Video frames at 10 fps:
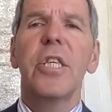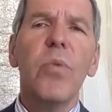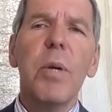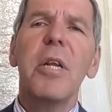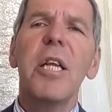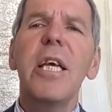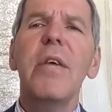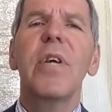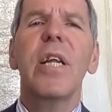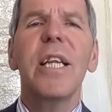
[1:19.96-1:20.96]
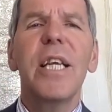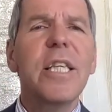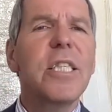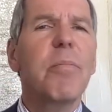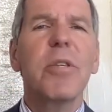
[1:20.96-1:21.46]
See, we believe that
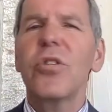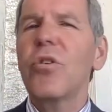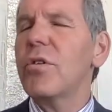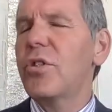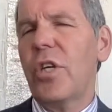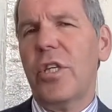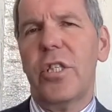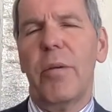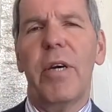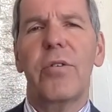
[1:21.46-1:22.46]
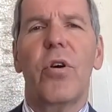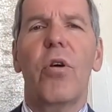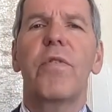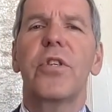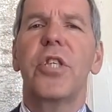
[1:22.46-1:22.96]
leadership is not just about
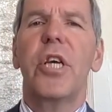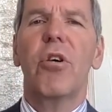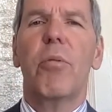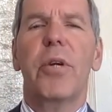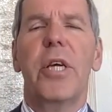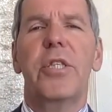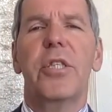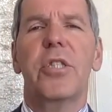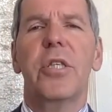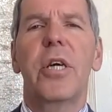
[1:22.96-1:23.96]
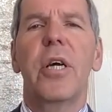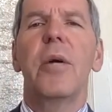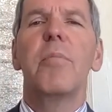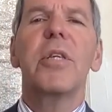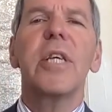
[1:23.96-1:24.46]
overseeing operations,
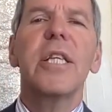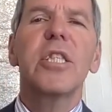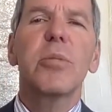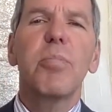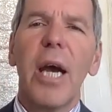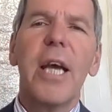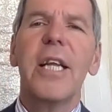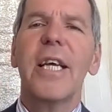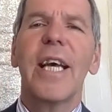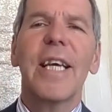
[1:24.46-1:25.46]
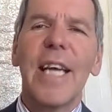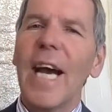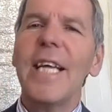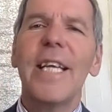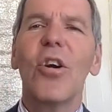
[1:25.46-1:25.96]
but inspiring and
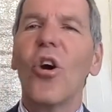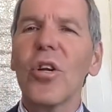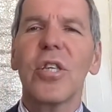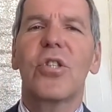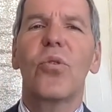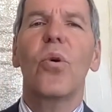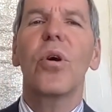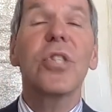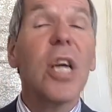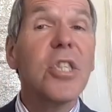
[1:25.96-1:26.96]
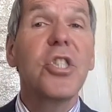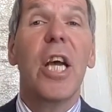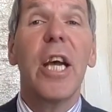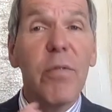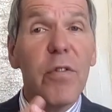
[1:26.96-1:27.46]
guiding others towards a
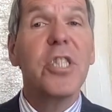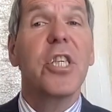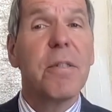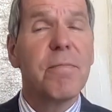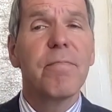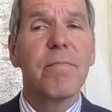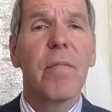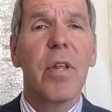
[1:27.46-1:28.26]
shared vision.